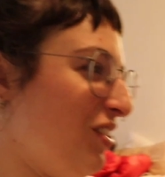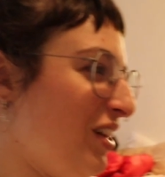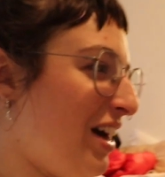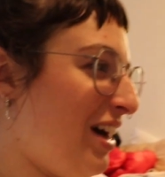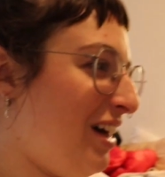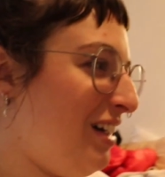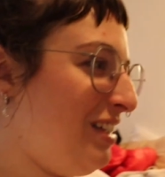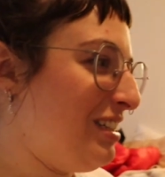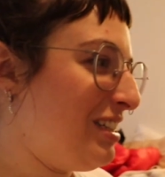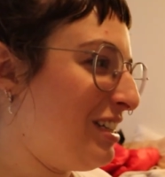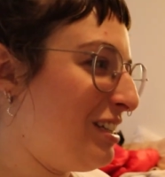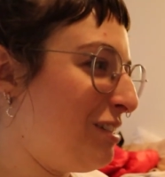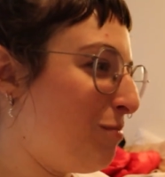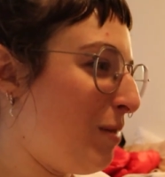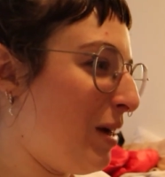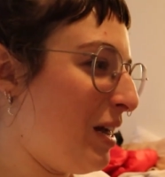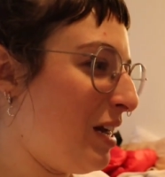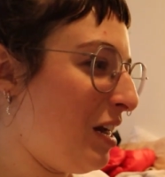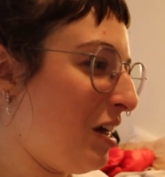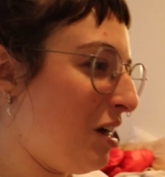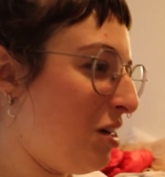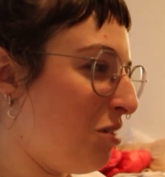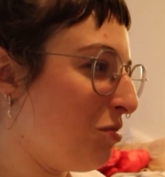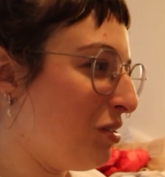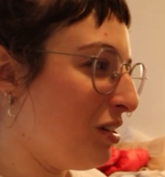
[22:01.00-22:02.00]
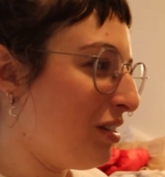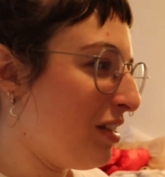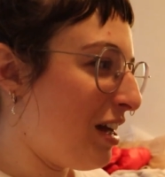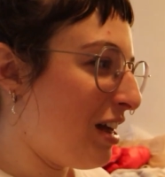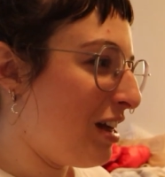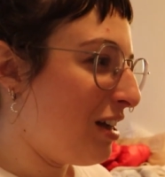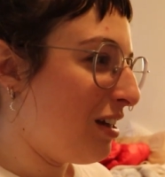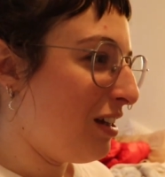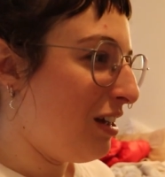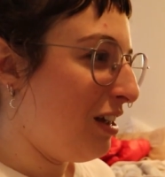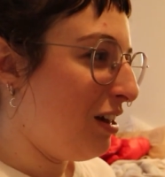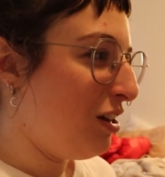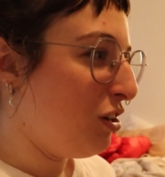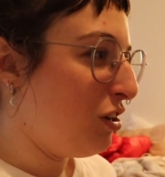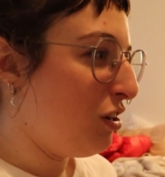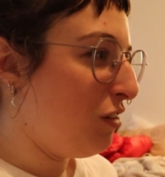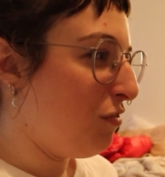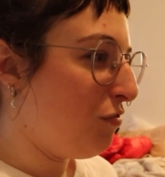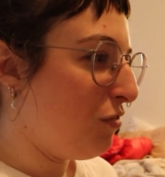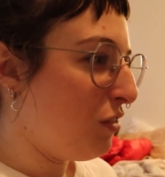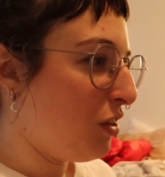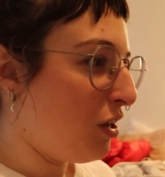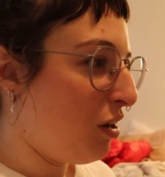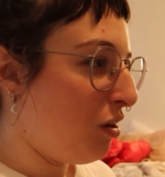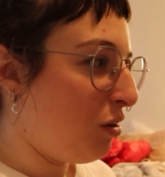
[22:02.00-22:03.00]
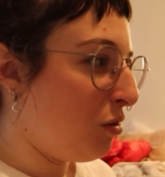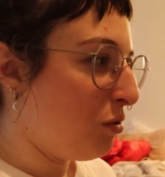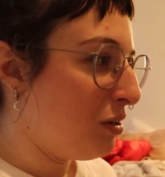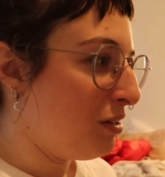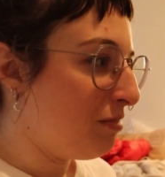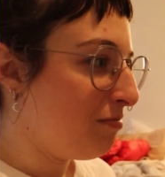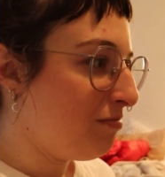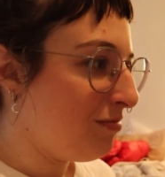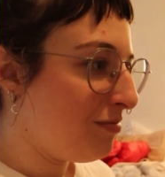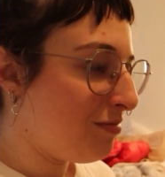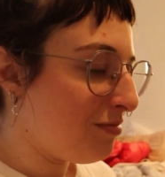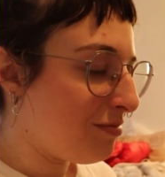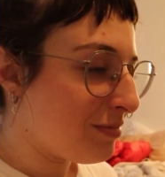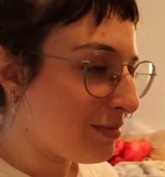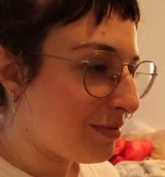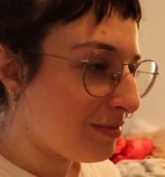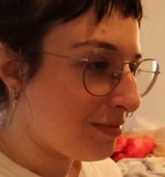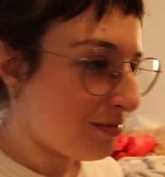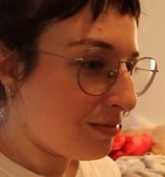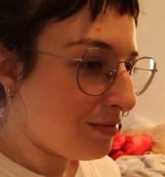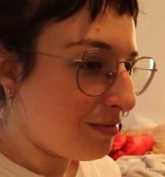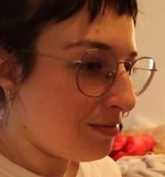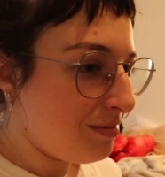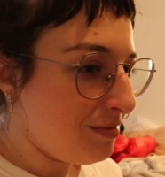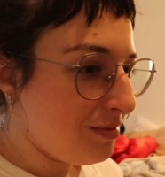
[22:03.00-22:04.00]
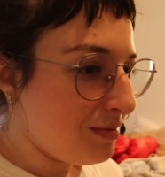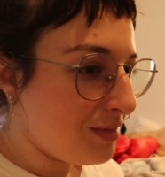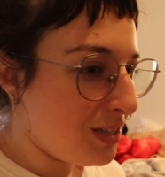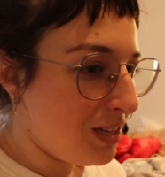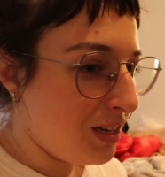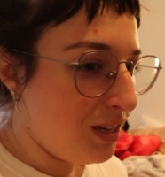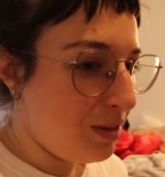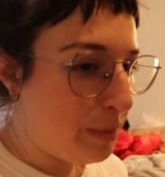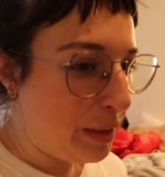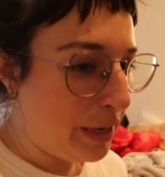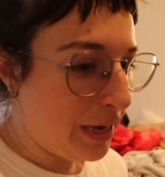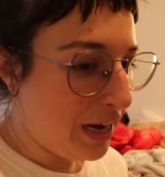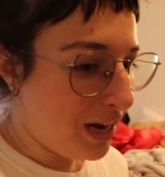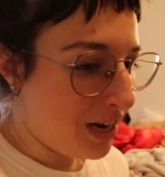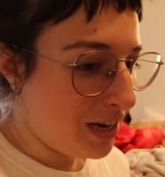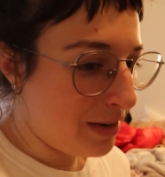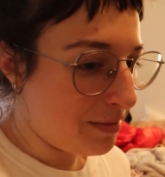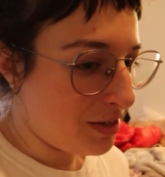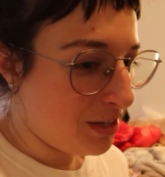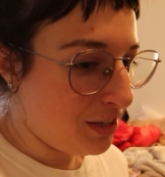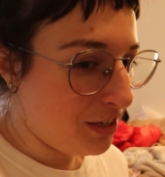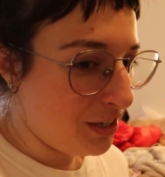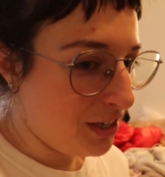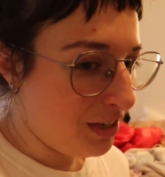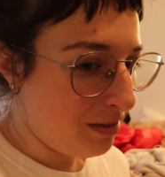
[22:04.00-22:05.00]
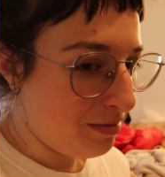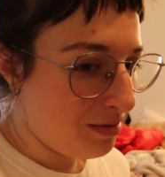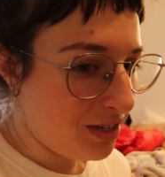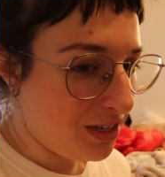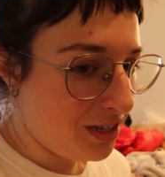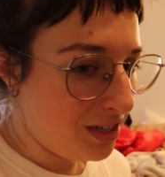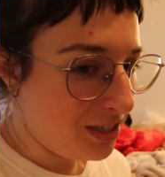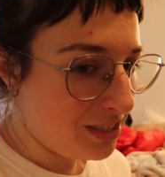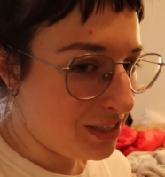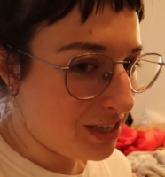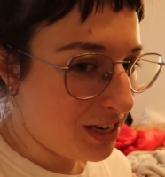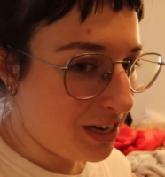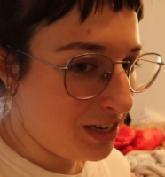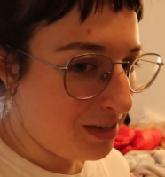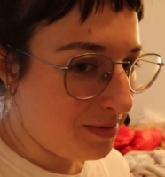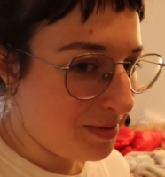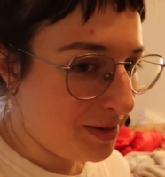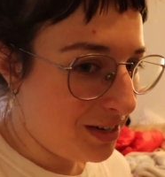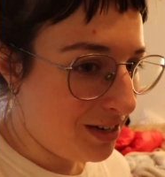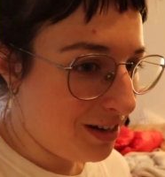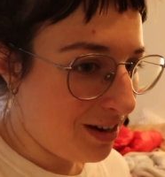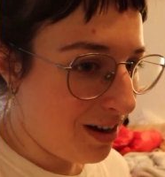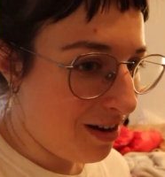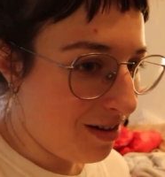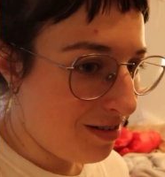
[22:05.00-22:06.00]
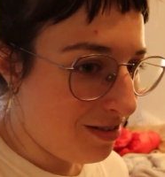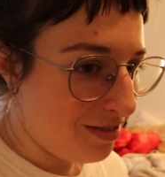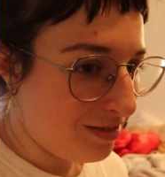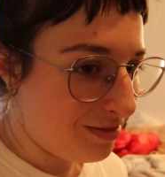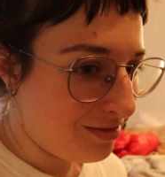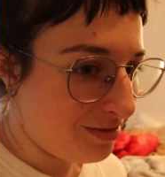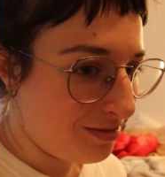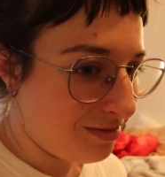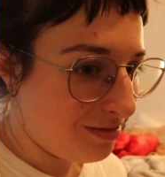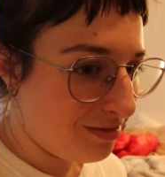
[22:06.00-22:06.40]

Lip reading: last because by now we're like in a good flow. But yeah, I'm not excited about it at all.